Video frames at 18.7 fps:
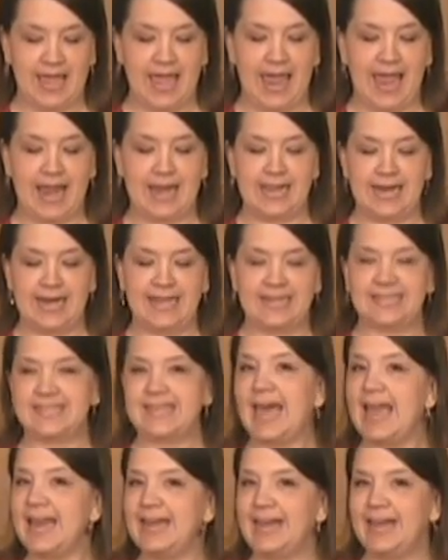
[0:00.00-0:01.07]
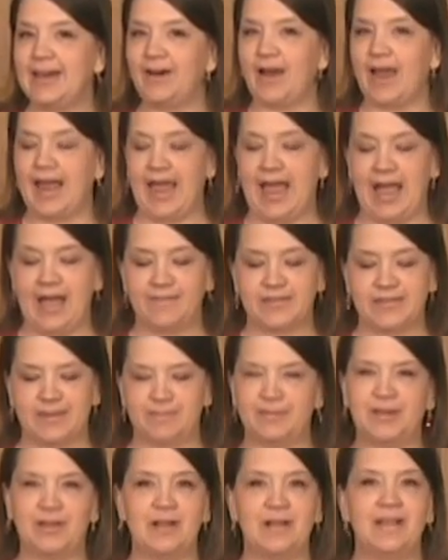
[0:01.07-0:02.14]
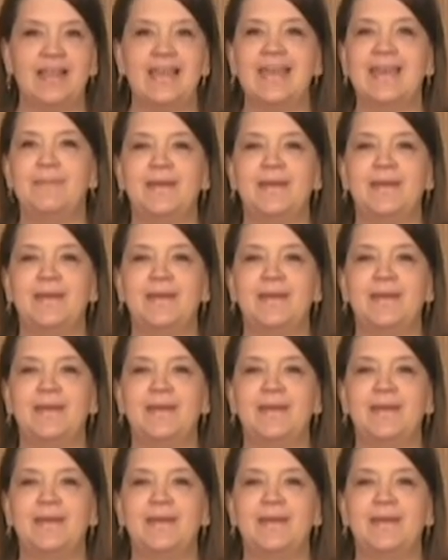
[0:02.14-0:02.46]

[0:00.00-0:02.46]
And then inside here, I have some little